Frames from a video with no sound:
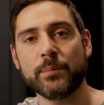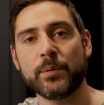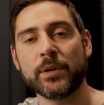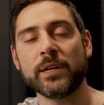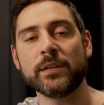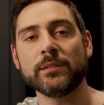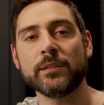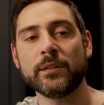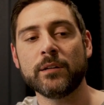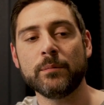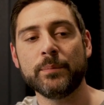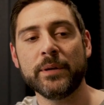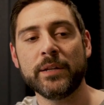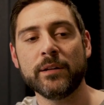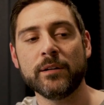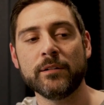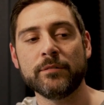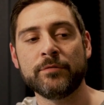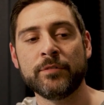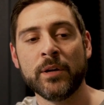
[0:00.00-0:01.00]
bring a little
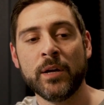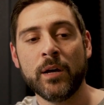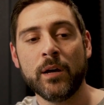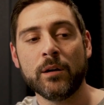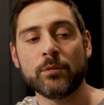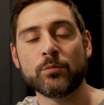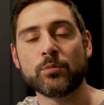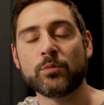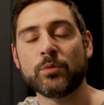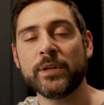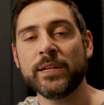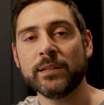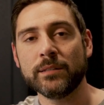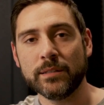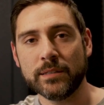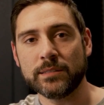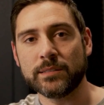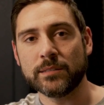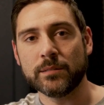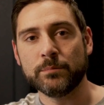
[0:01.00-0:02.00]
bit of
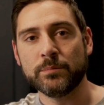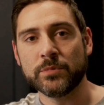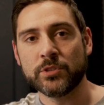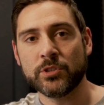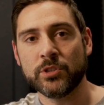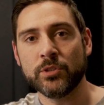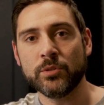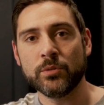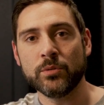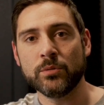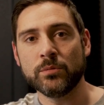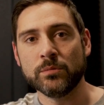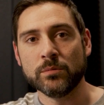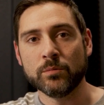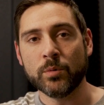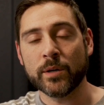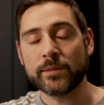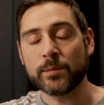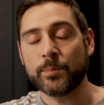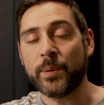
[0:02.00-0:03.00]
realism
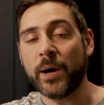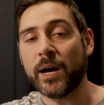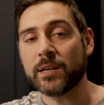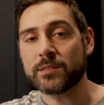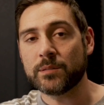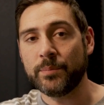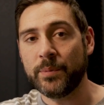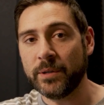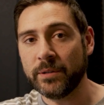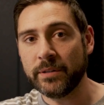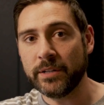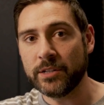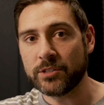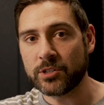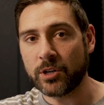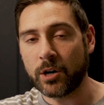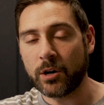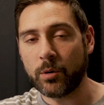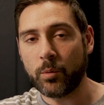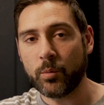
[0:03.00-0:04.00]
to what the
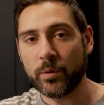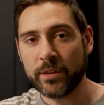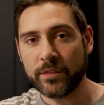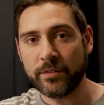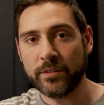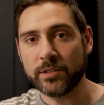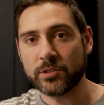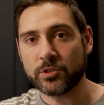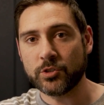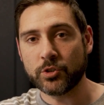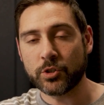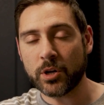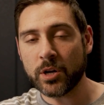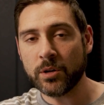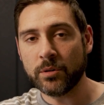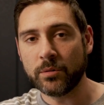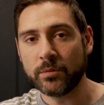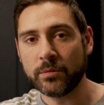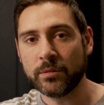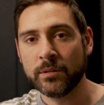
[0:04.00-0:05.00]
possibilities are with this
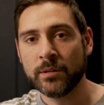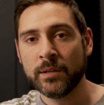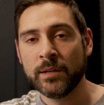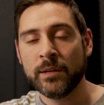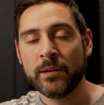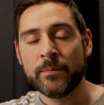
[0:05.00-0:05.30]
drone,